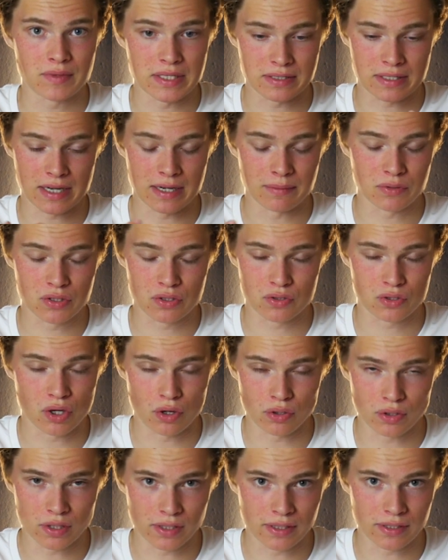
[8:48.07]
This comes
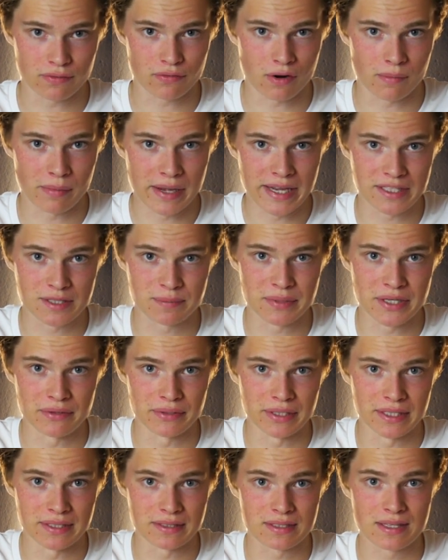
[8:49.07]
totally from my
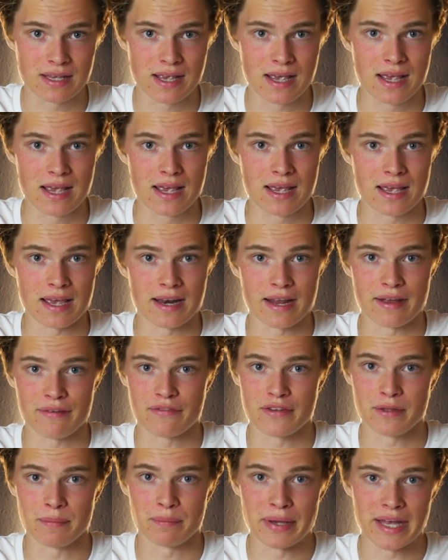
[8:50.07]
experience and I
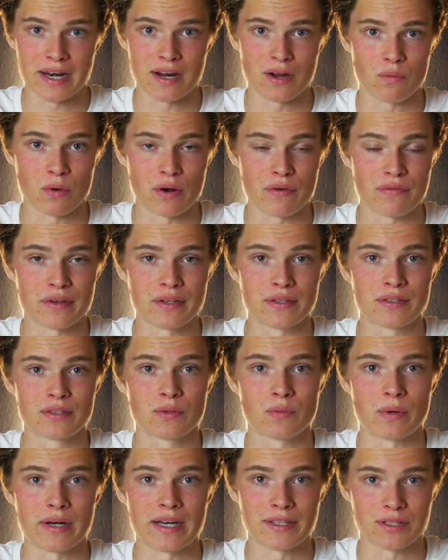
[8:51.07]
feel better with it
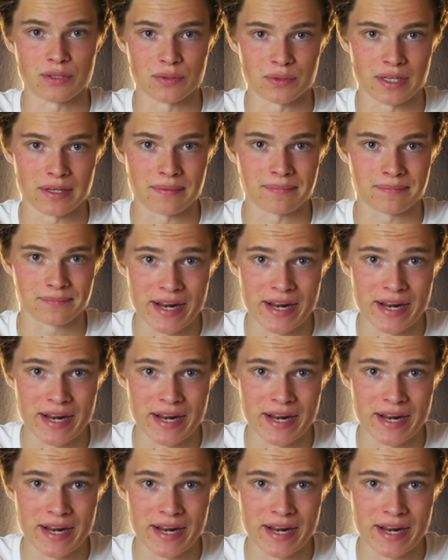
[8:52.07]
when I do them.